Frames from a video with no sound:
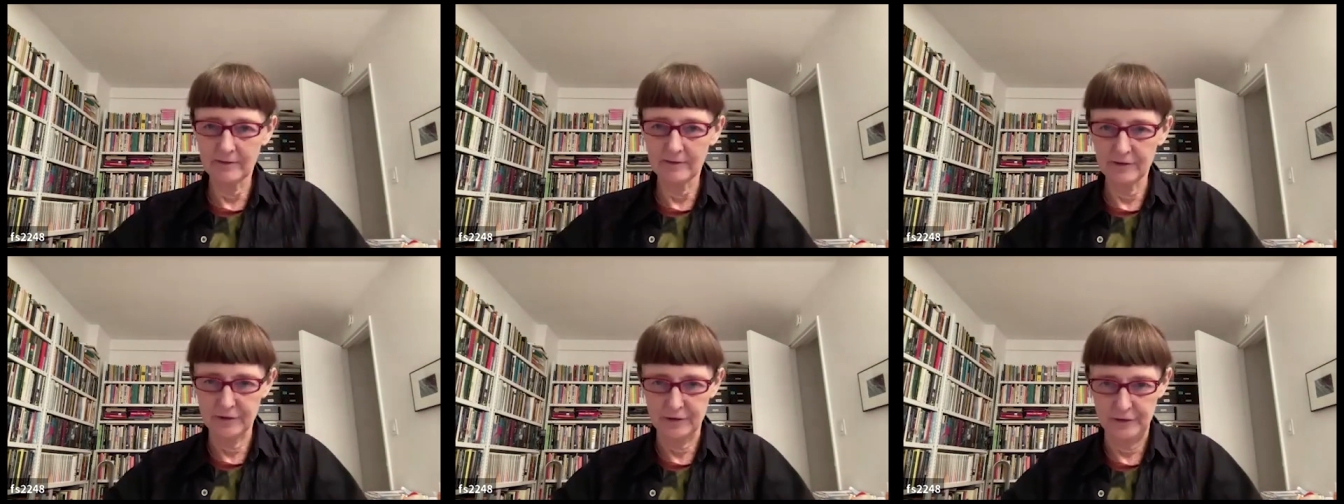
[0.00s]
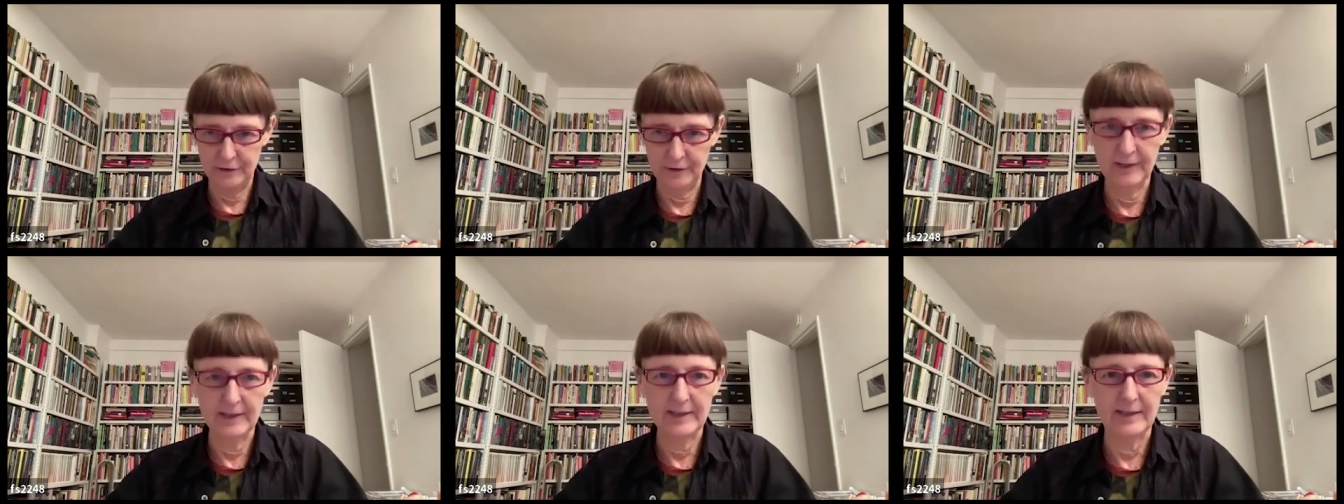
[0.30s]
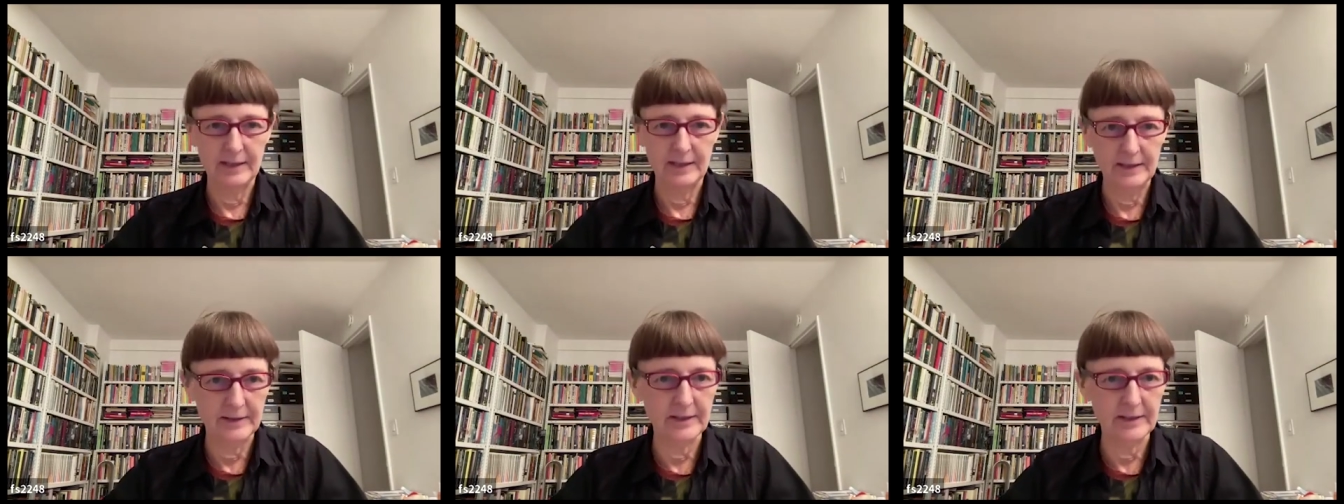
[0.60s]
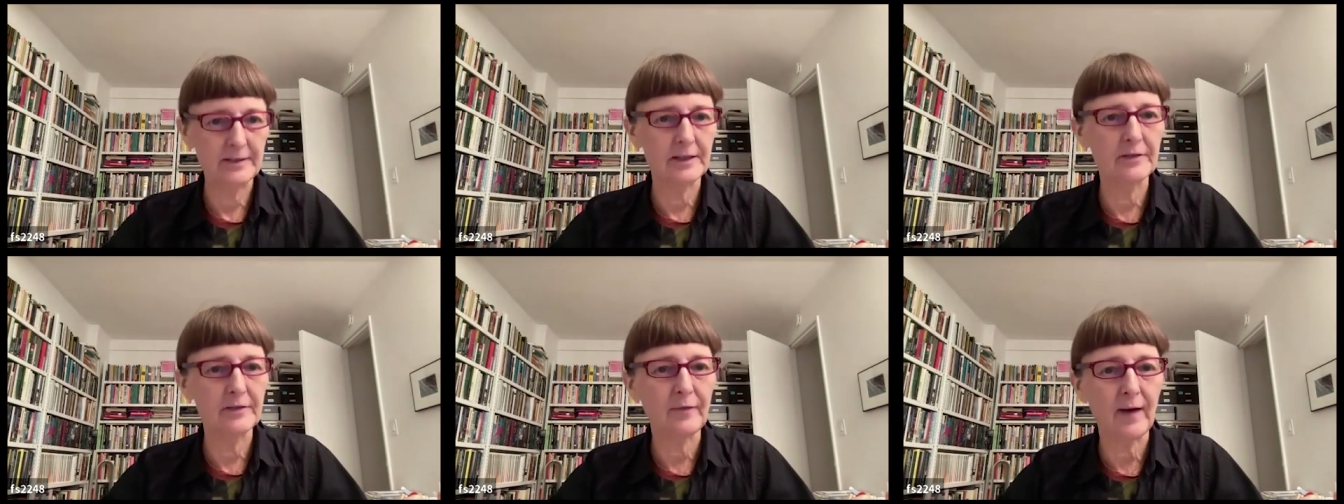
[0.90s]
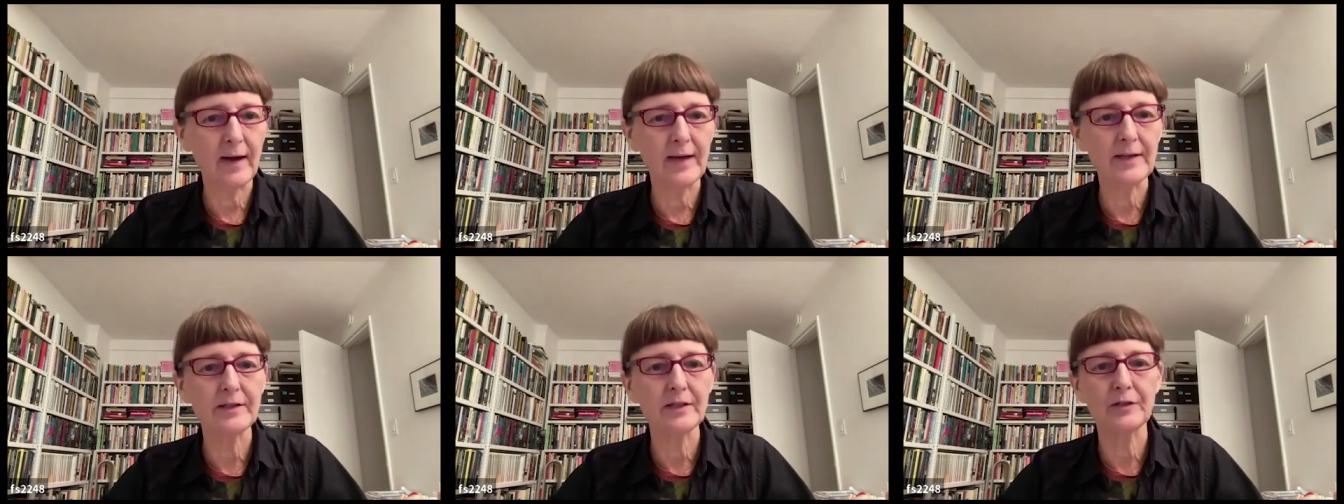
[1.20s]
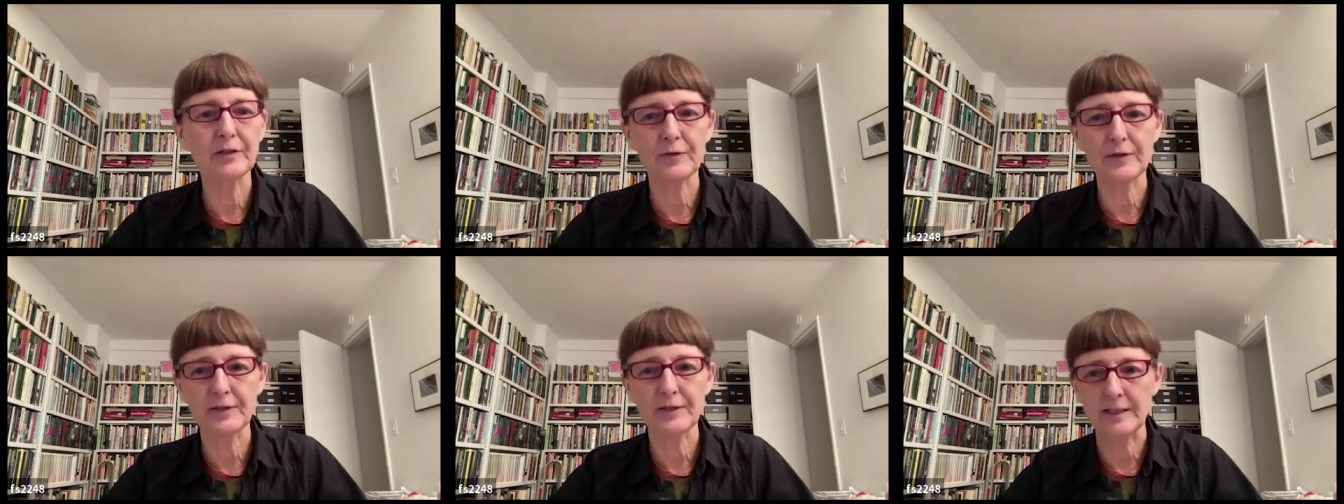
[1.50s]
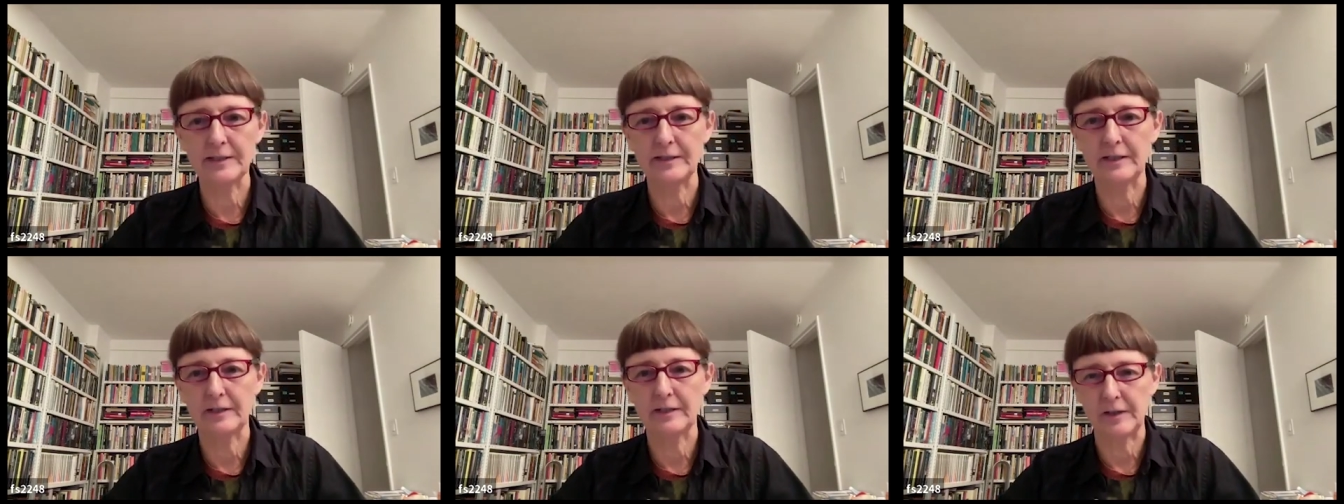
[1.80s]
students thesis advisors for
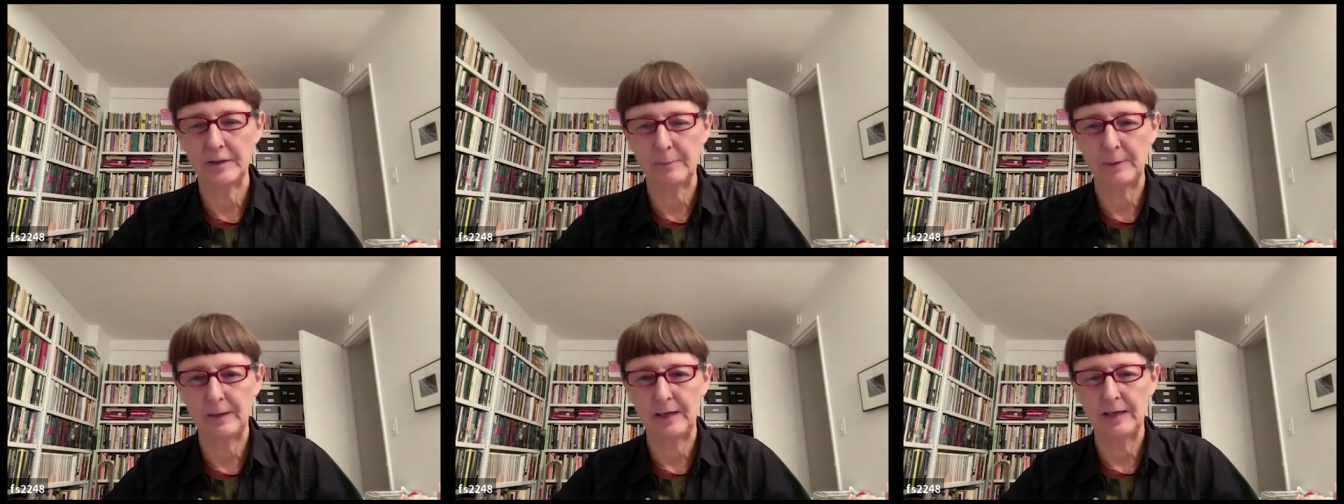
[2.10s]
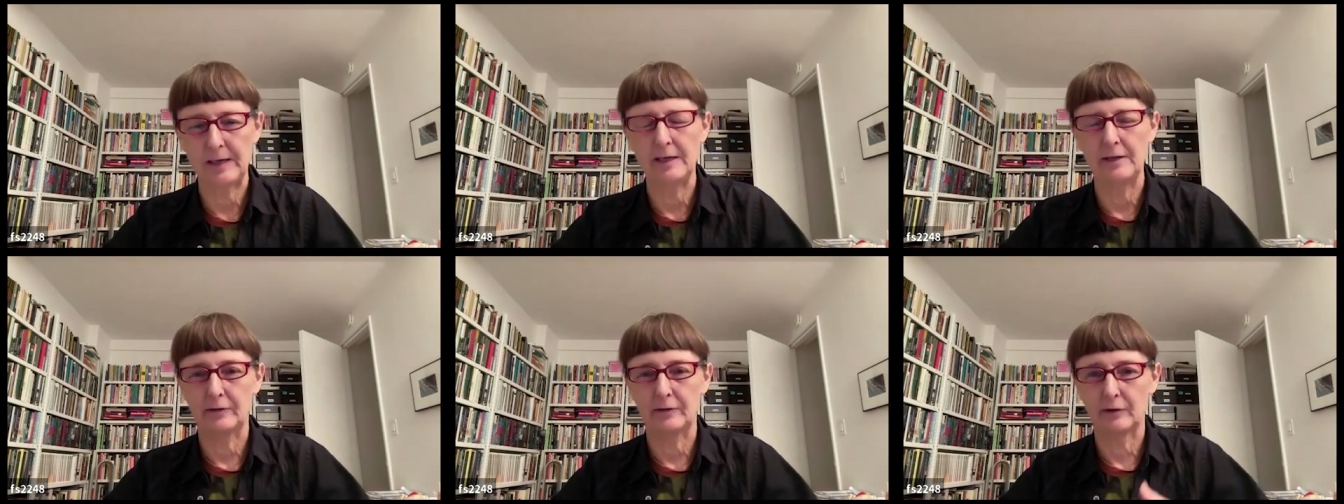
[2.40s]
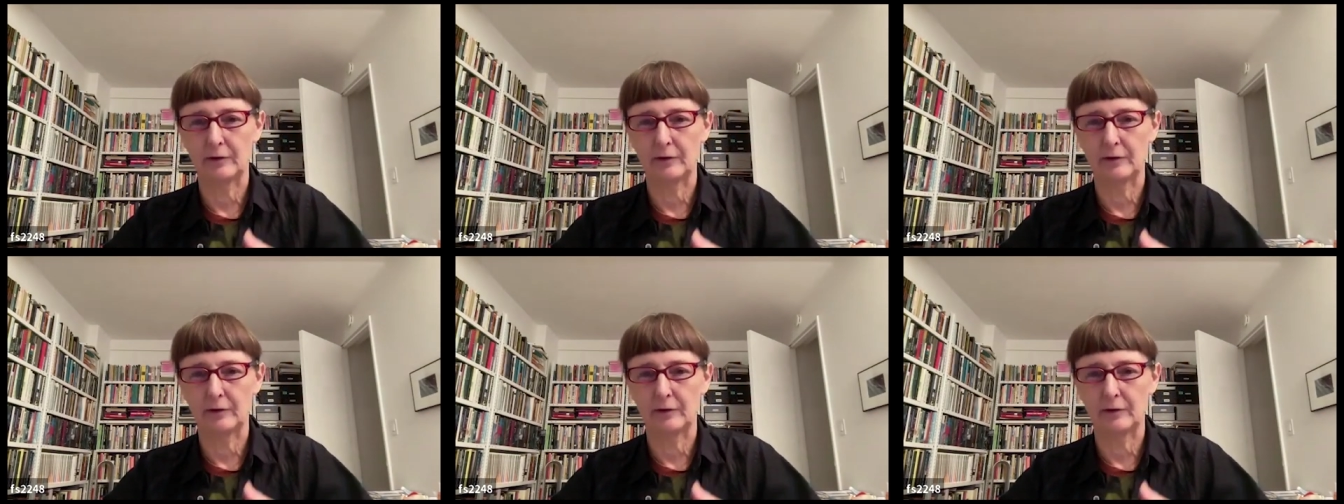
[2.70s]
CCCP.